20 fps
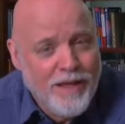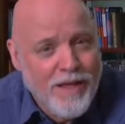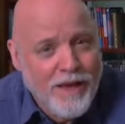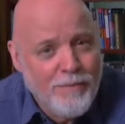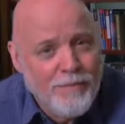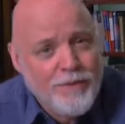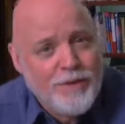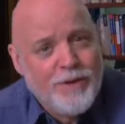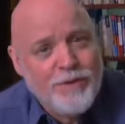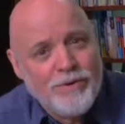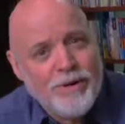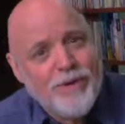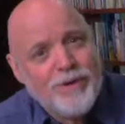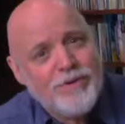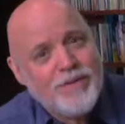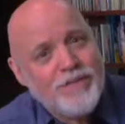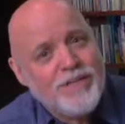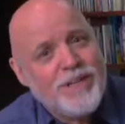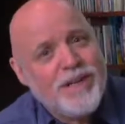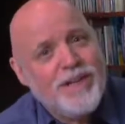And we don't
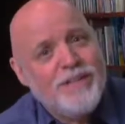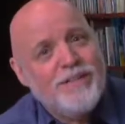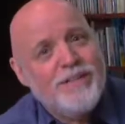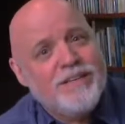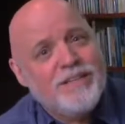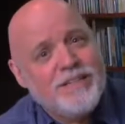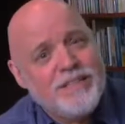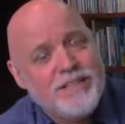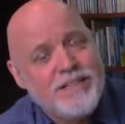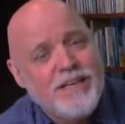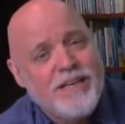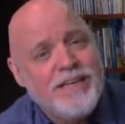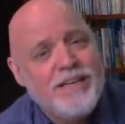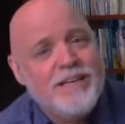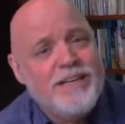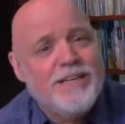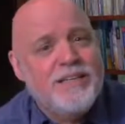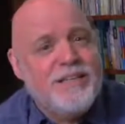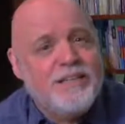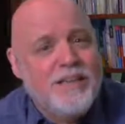understand that
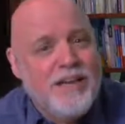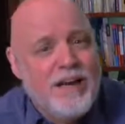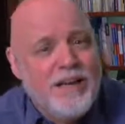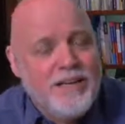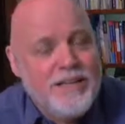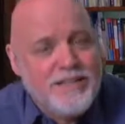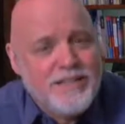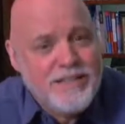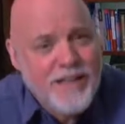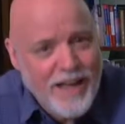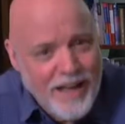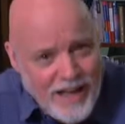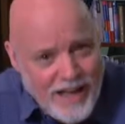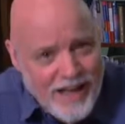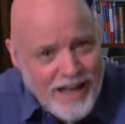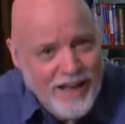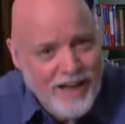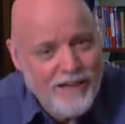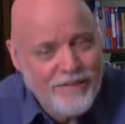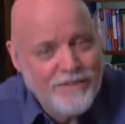sin does
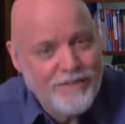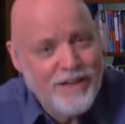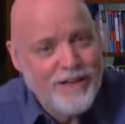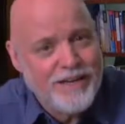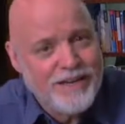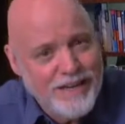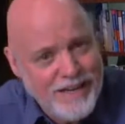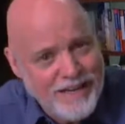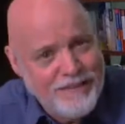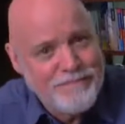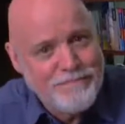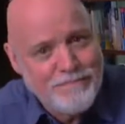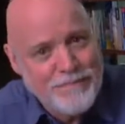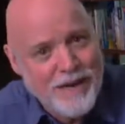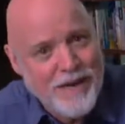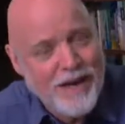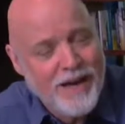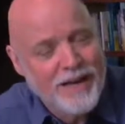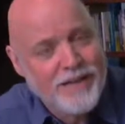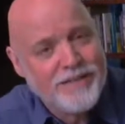have an
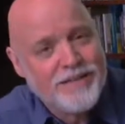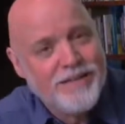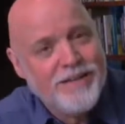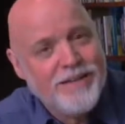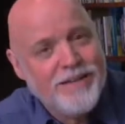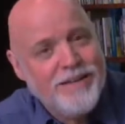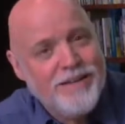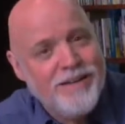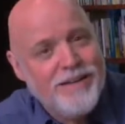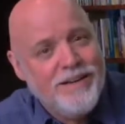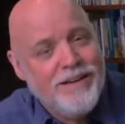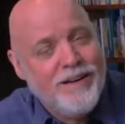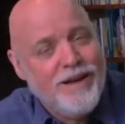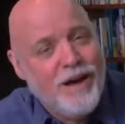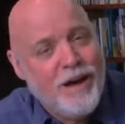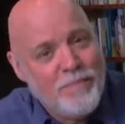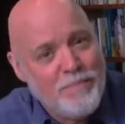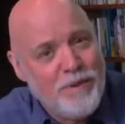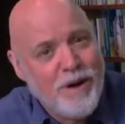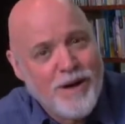impact
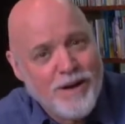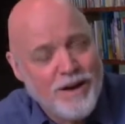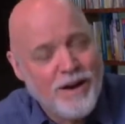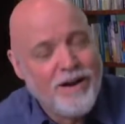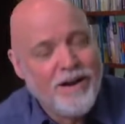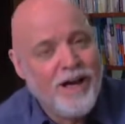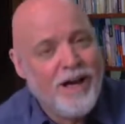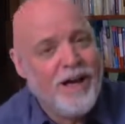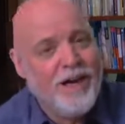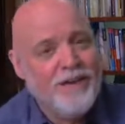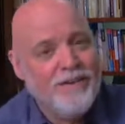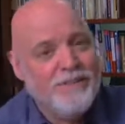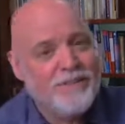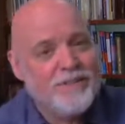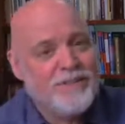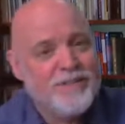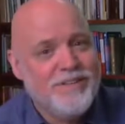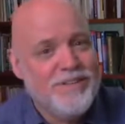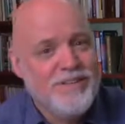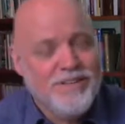upon our
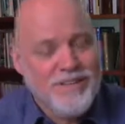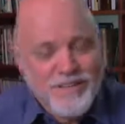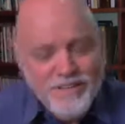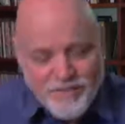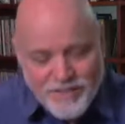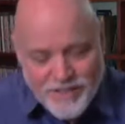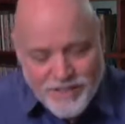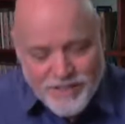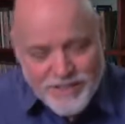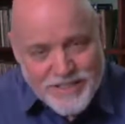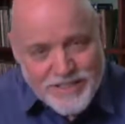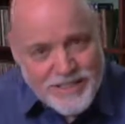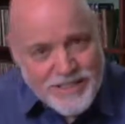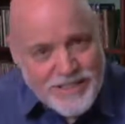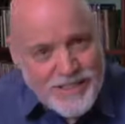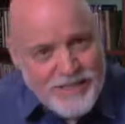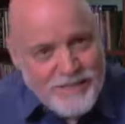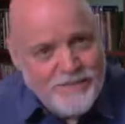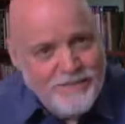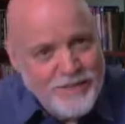lives. The
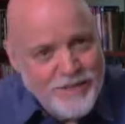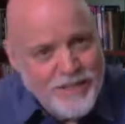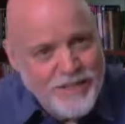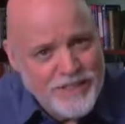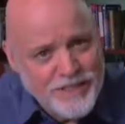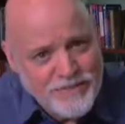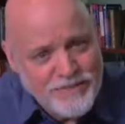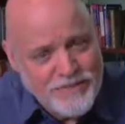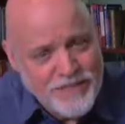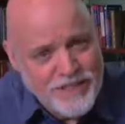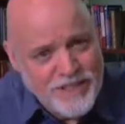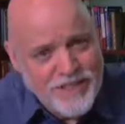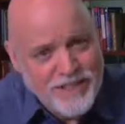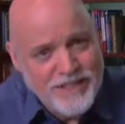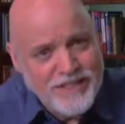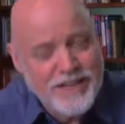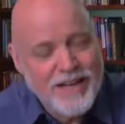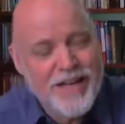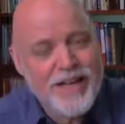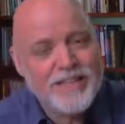deceitfulness of
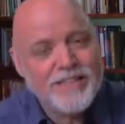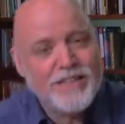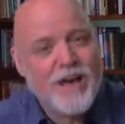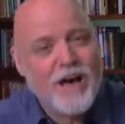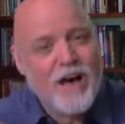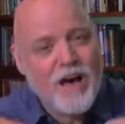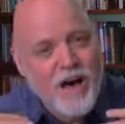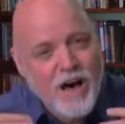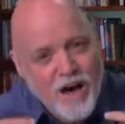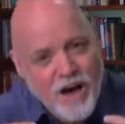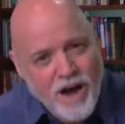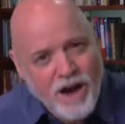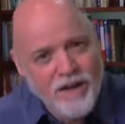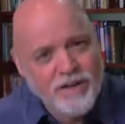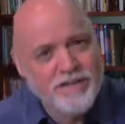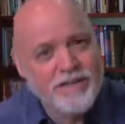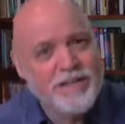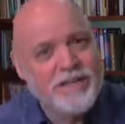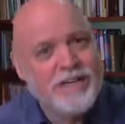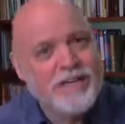sin has a
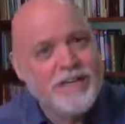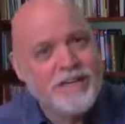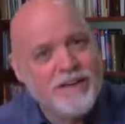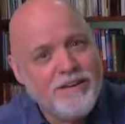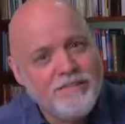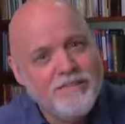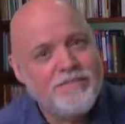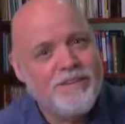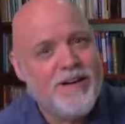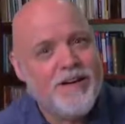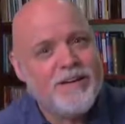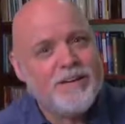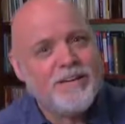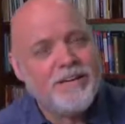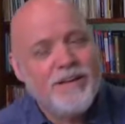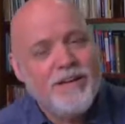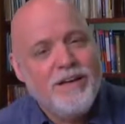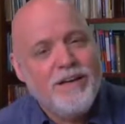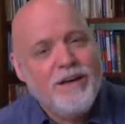hardening effect